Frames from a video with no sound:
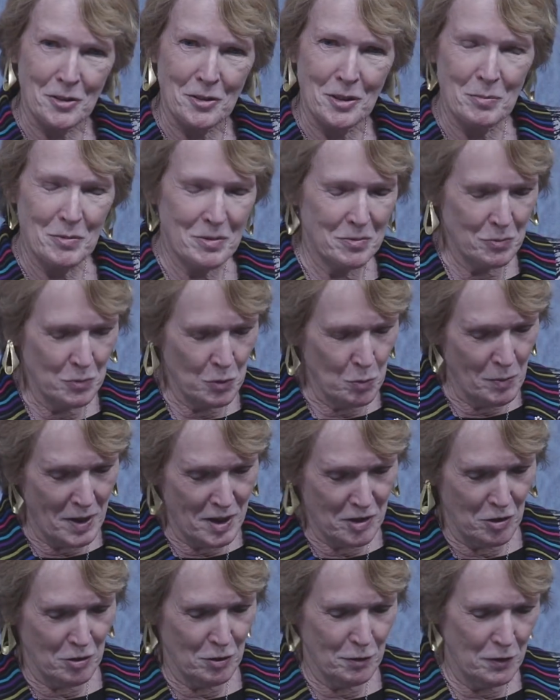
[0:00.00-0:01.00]
Um, you may
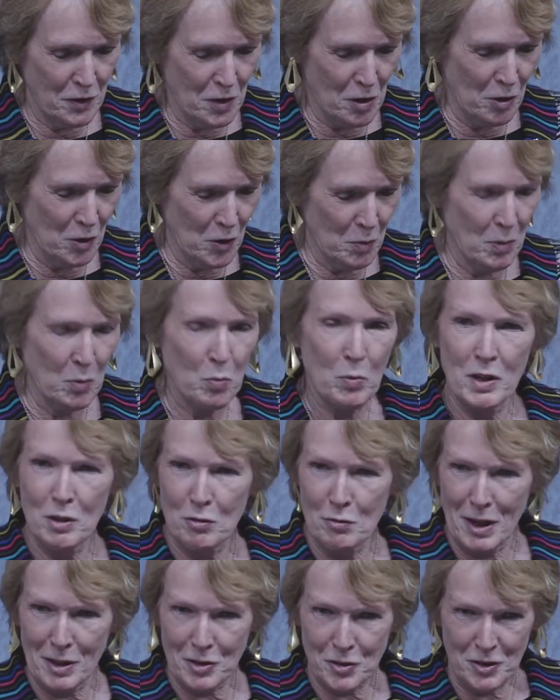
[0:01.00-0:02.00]
not have followed, but we
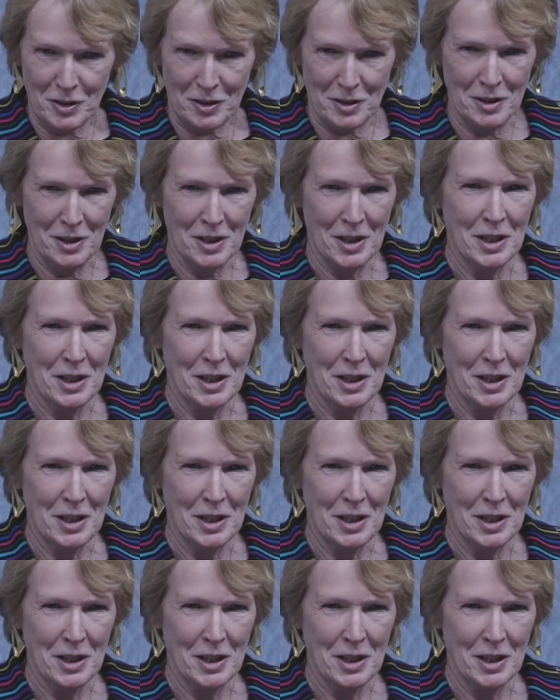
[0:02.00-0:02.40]
arrested